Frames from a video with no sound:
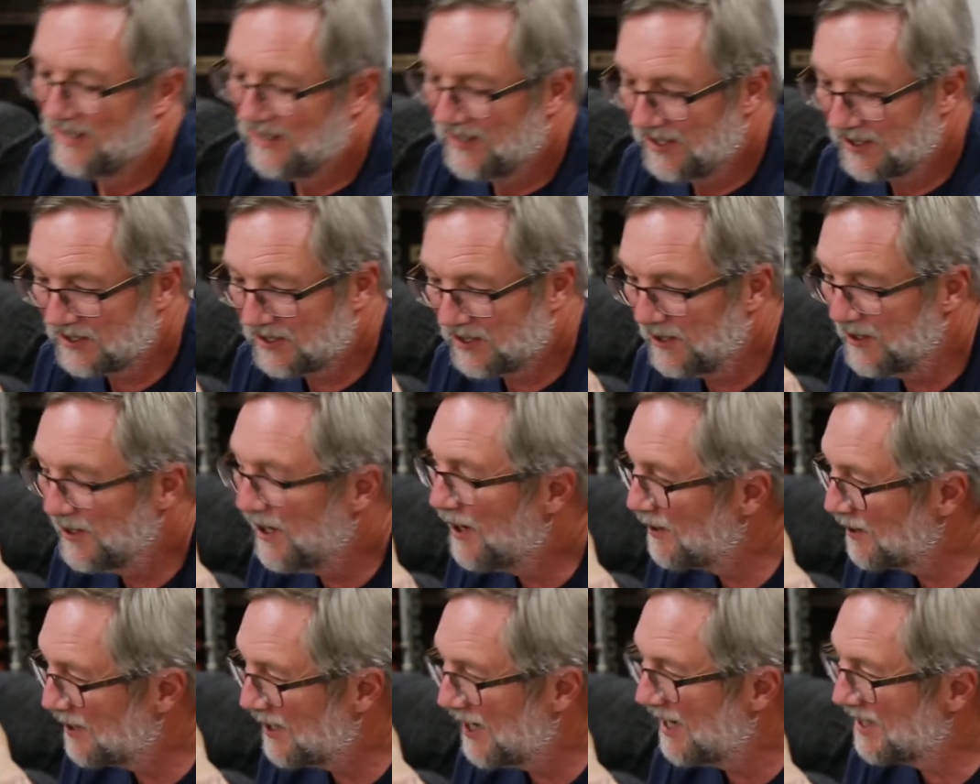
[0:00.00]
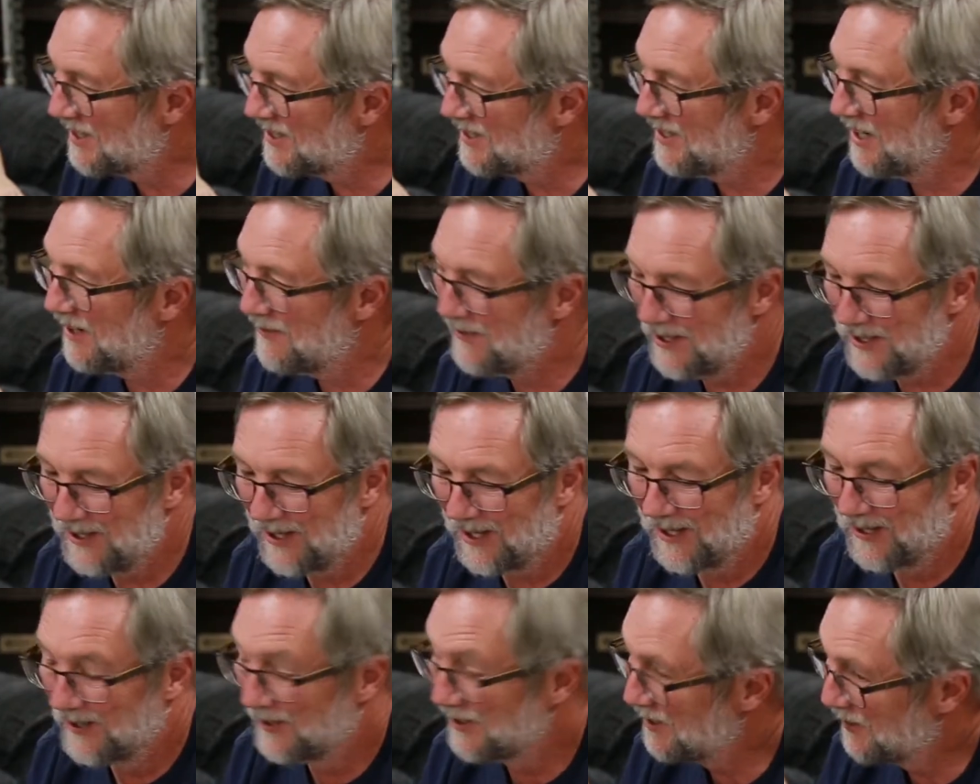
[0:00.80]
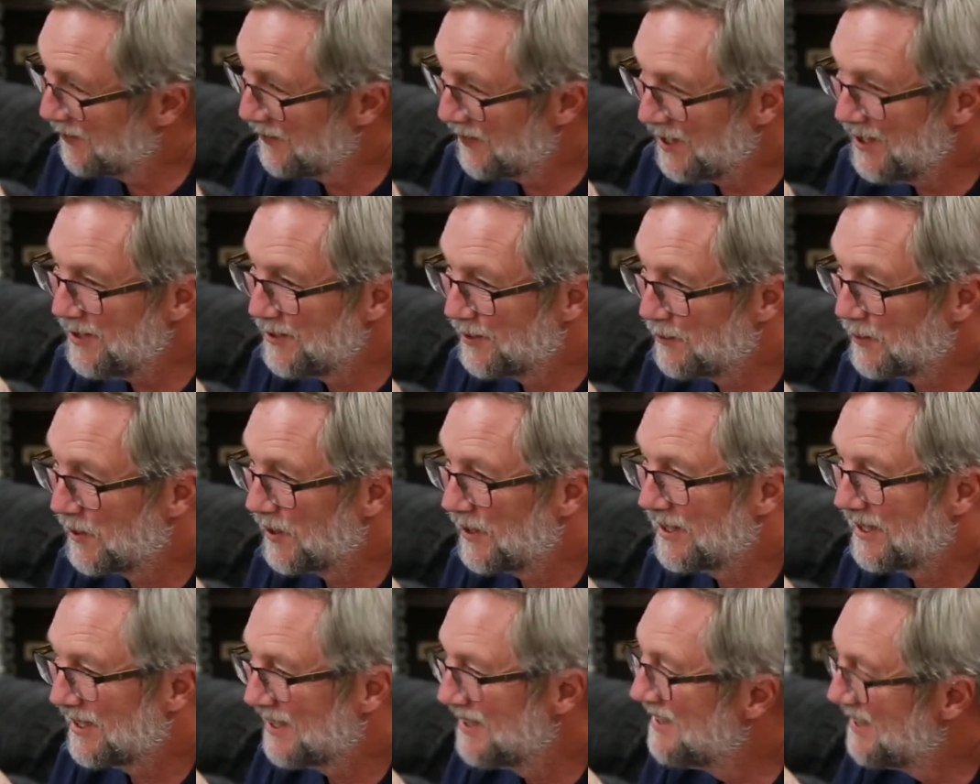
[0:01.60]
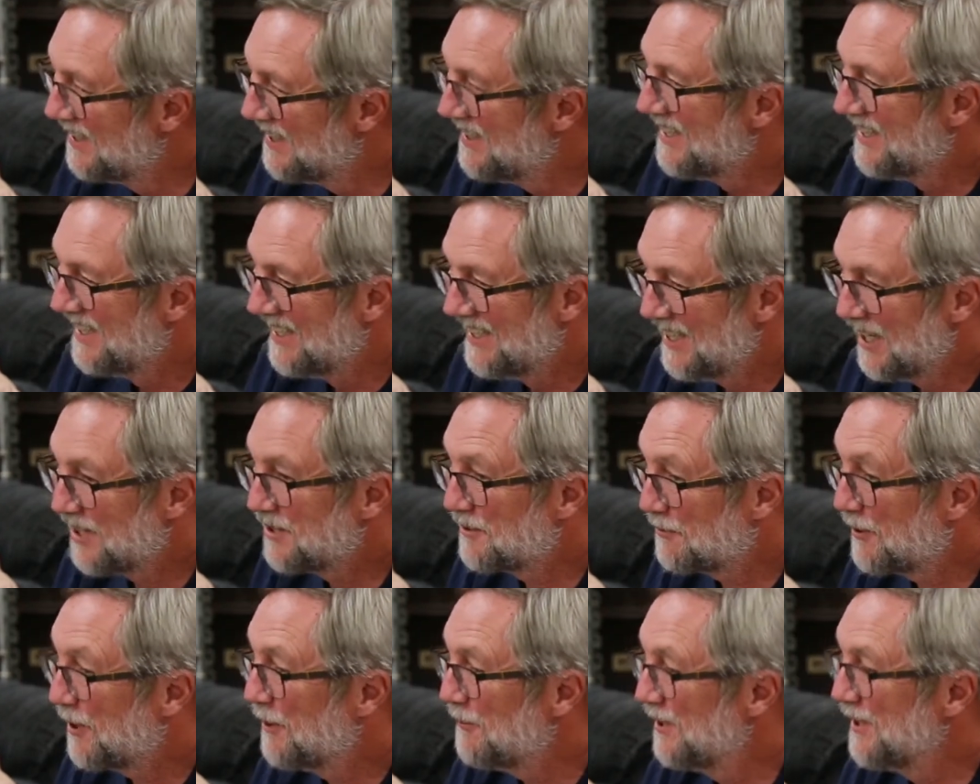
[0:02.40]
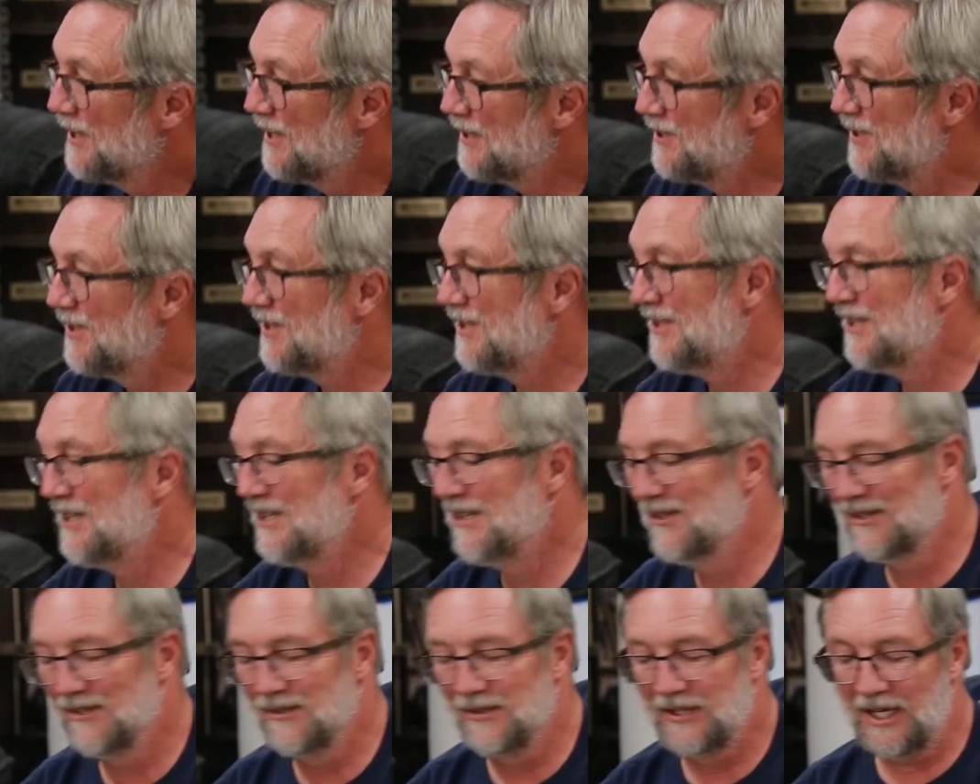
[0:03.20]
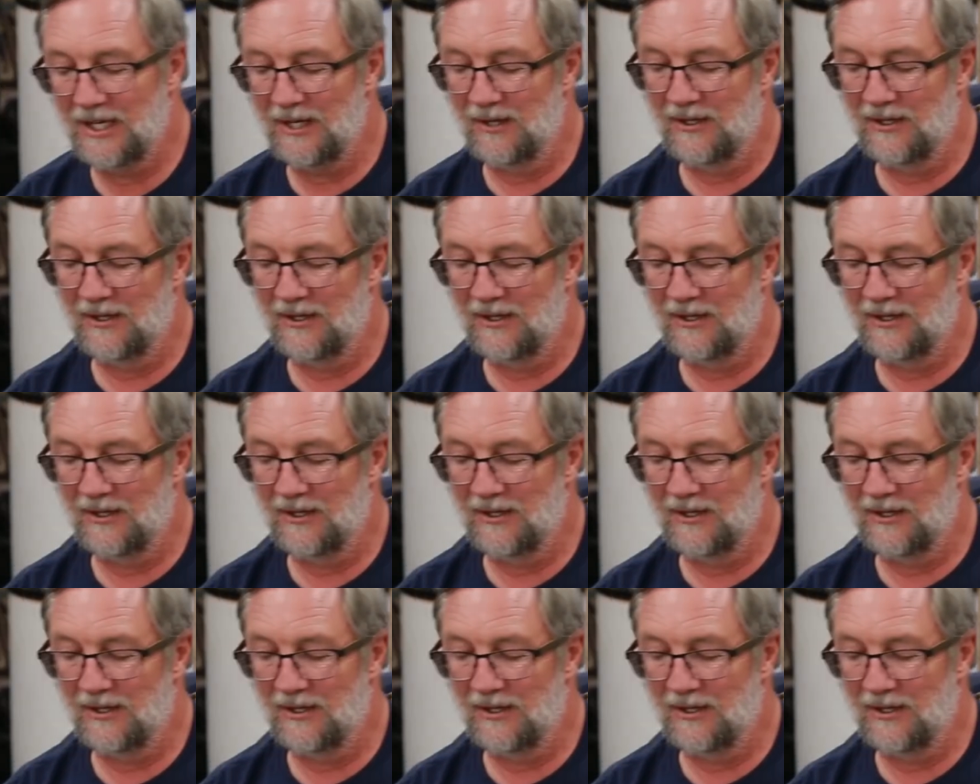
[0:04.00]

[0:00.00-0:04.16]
This alone costs $7. If these work, that's probably a good deal. They